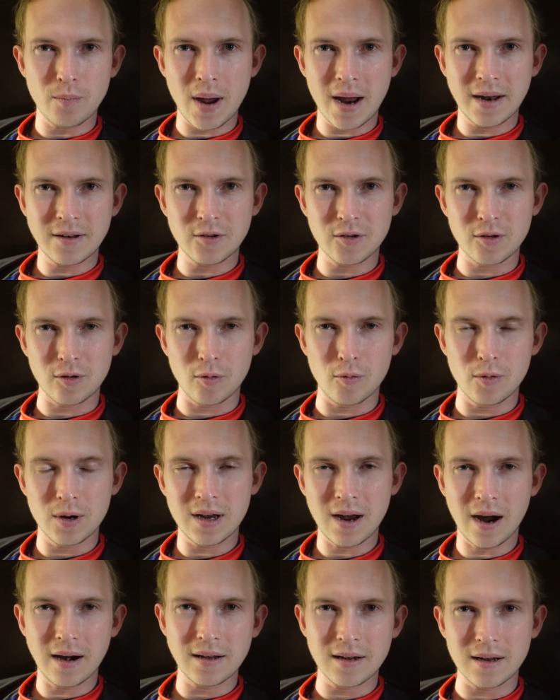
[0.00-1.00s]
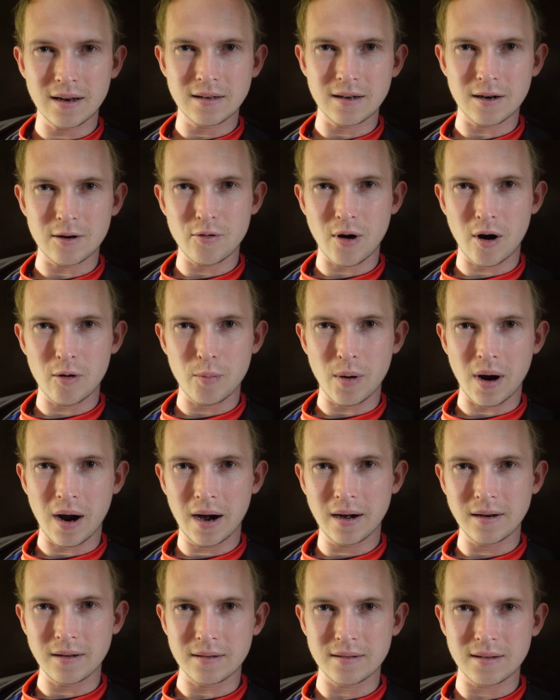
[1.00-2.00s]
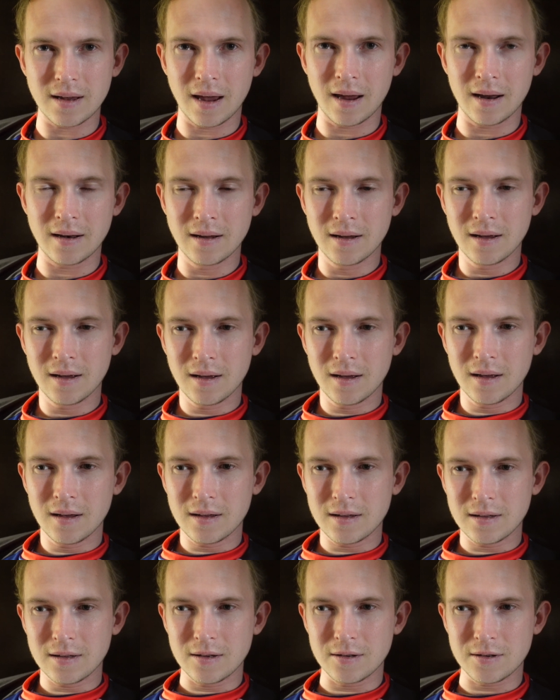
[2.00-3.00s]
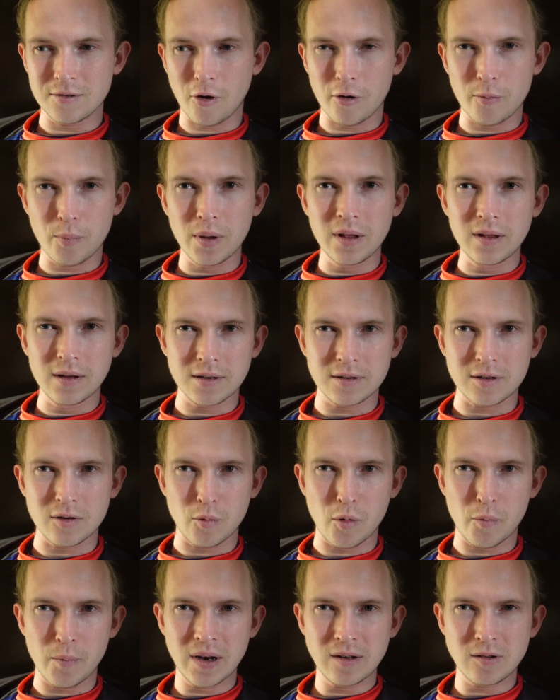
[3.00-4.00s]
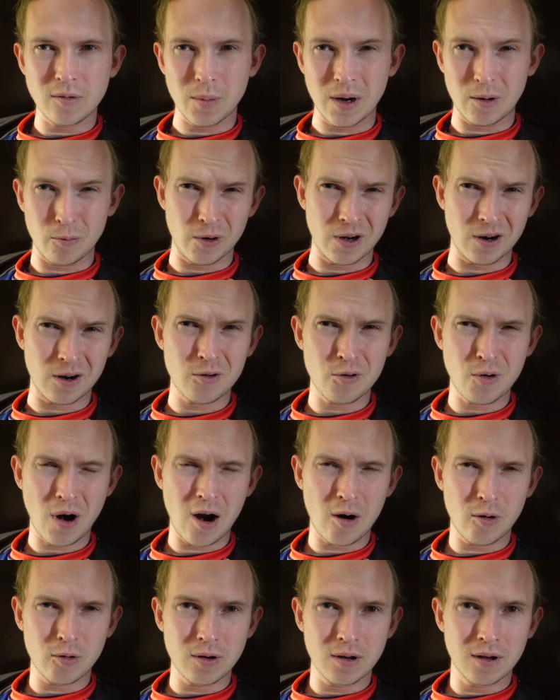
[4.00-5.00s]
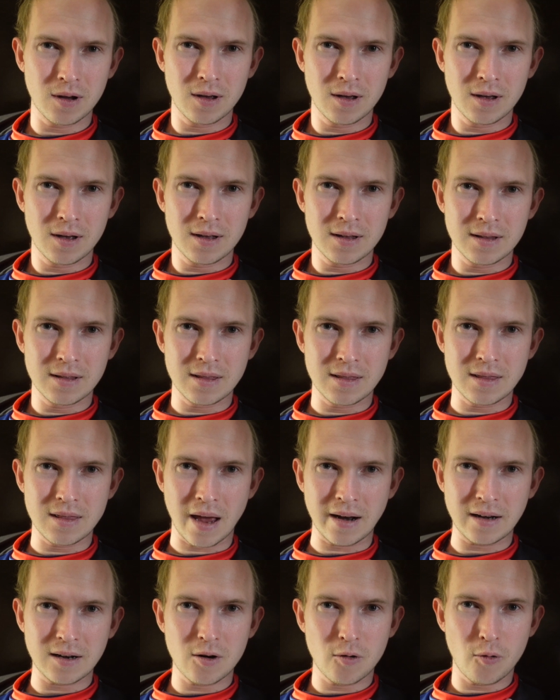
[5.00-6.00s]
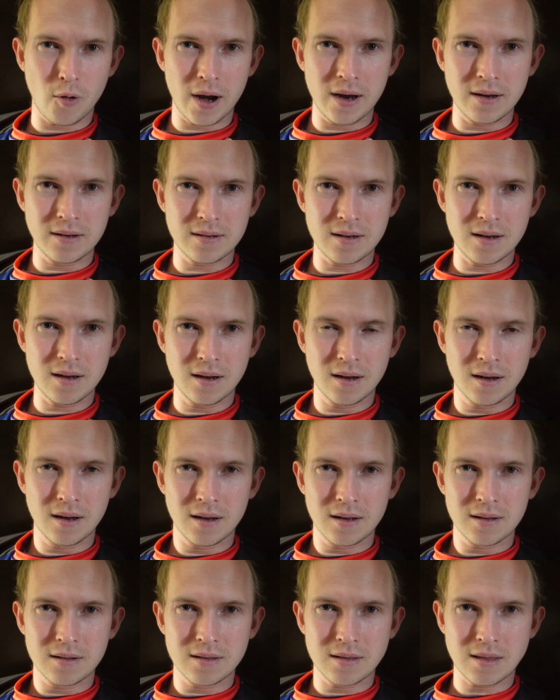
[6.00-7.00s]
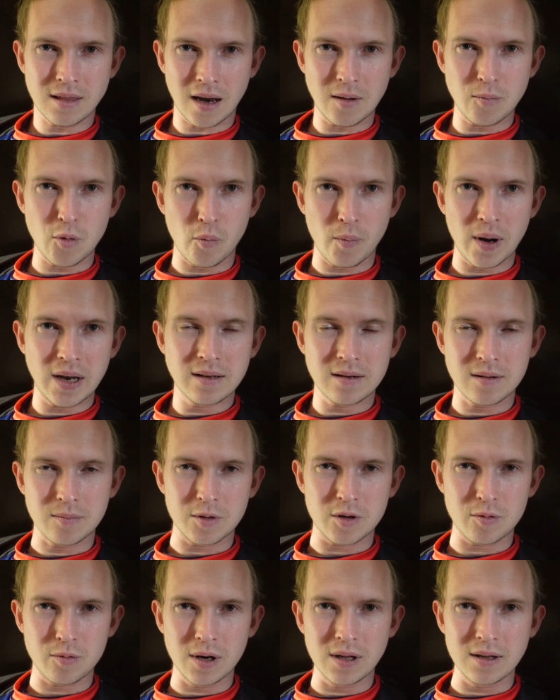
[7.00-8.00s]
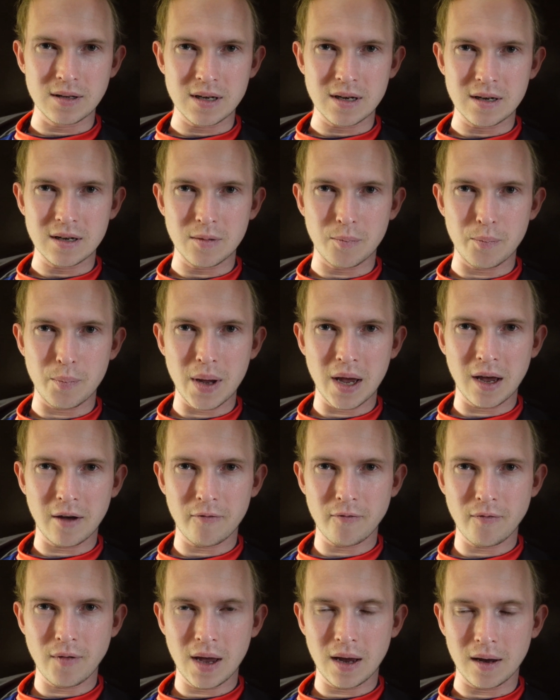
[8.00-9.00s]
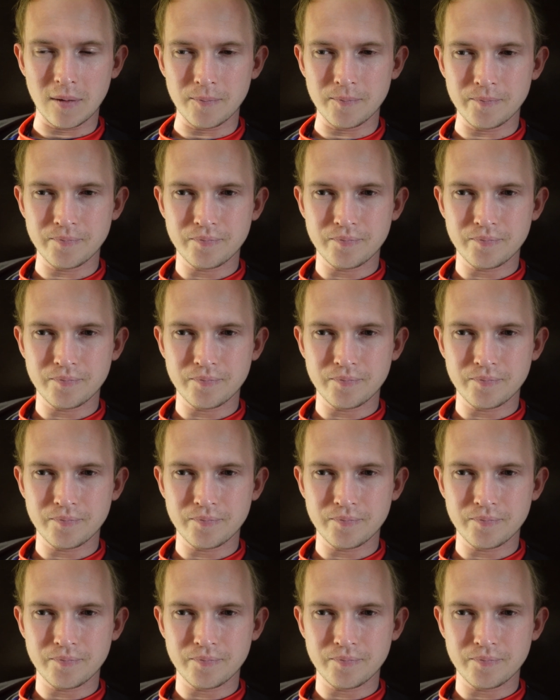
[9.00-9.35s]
match, so we kind of get the crowd behind us, and you start building some momentum. And with a crowd that crazy, that momentum is really a big thing.